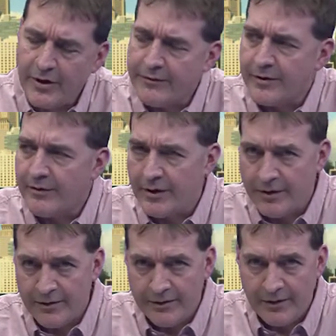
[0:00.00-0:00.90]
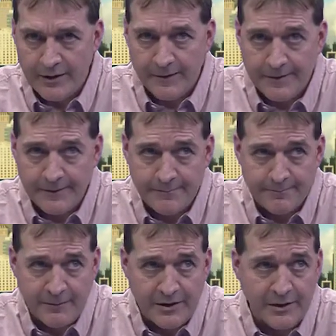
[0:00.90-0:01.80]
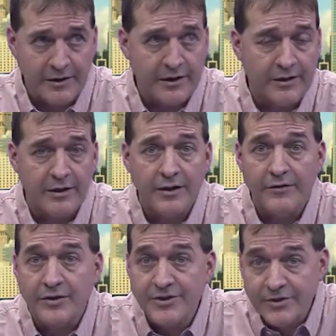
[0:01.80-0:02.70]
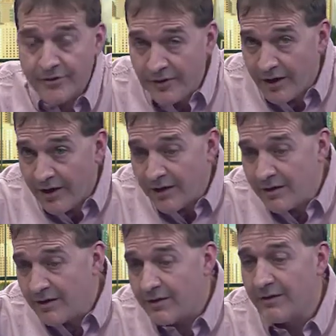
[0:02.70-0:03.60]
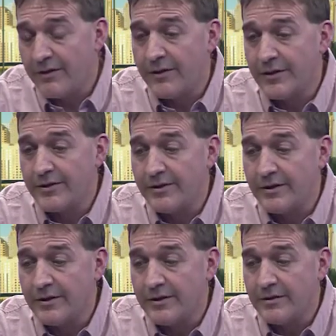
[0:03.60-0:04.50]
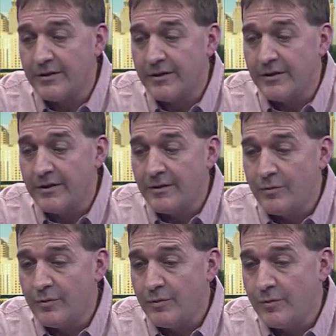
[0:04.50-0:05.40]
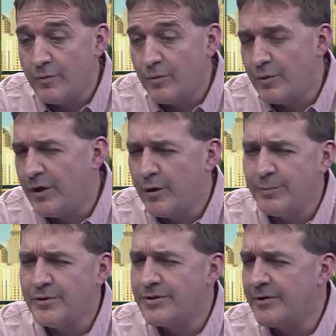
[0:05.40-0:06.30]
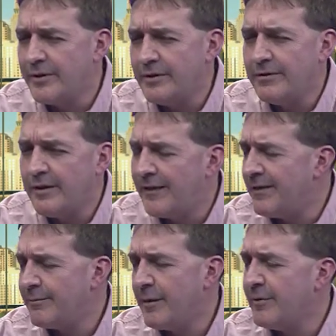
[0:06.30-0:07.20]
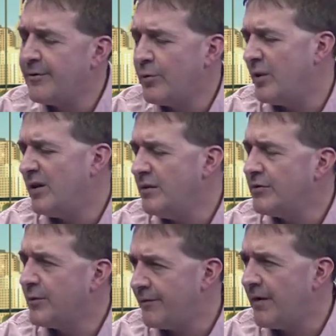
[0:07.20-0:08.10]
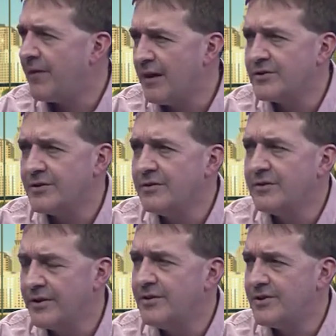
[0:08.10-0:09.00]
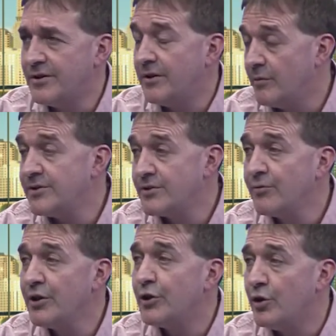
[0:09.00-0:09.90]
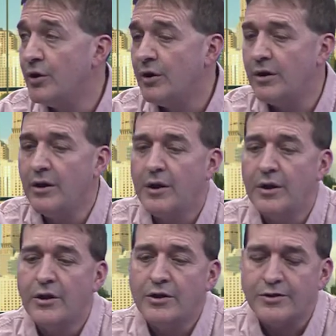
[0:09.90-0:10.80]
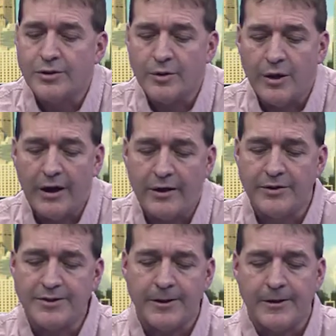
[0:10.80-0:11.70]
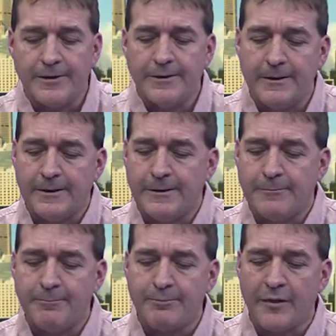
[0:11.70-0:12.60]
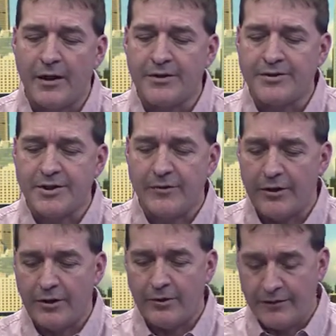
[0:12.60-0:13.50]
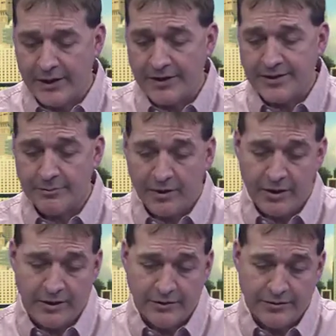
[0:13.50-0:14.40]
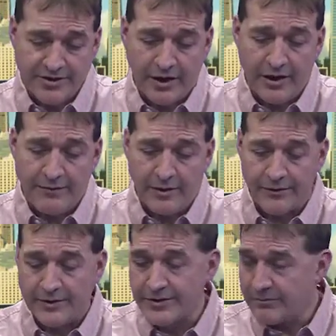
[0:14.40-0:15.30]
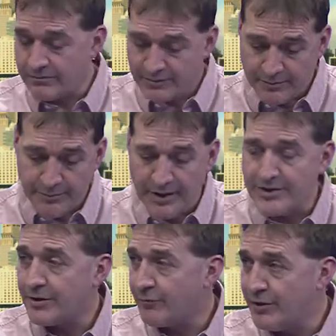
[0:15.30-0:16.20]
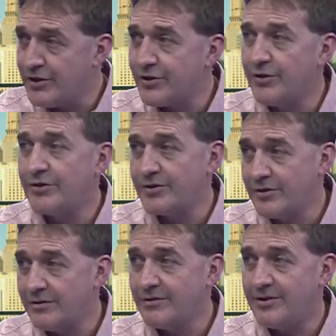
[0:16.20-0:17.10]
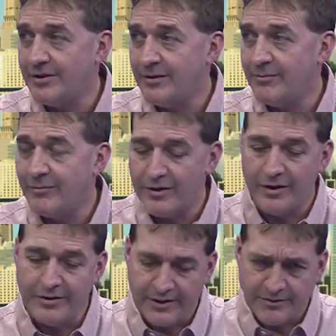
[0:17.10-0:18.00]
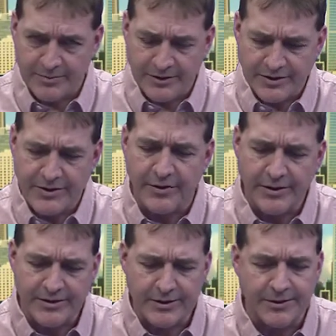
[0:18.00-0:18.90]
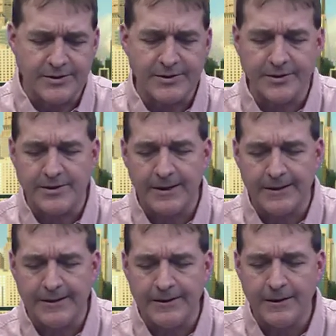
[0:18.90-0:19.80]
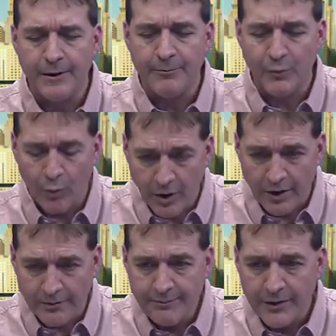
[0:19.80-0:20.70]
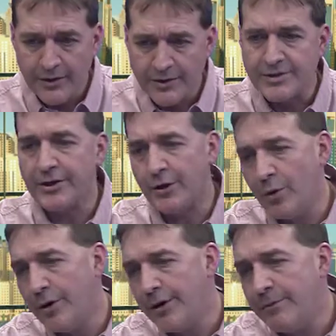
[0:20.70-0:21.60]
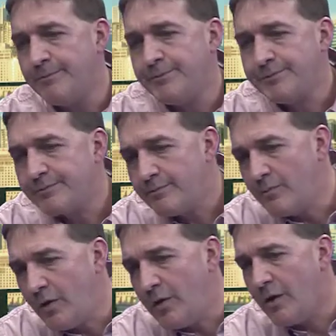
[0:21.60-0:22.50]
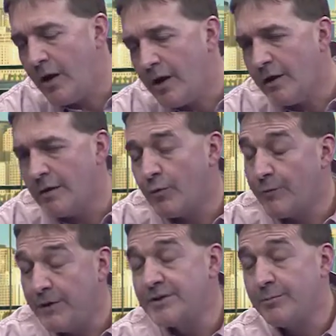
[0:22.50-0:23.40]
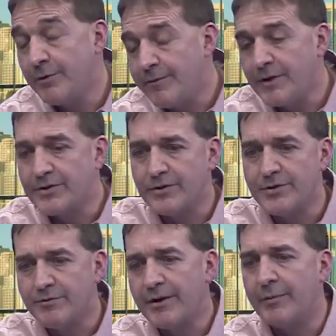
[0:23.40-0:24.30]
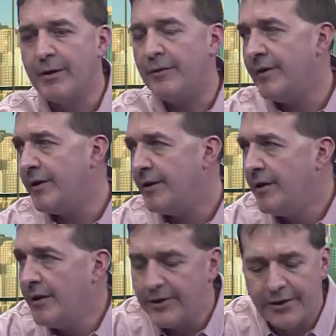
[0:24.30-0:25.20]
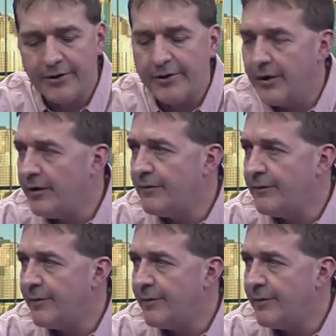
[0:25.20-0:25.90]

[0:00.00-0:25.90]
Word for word: driving around uh, in, in in this truck that uh, would help you screen, I think, maybe 20, 25,000 kids a year, which yes. is really good. Right. So I understand. Um, I like to say that our the Knights of the Blind staff have this amazing research team that gives me these great statistics. And one is that in Oregon, uh, well, vision professionals recommend that kindergarten,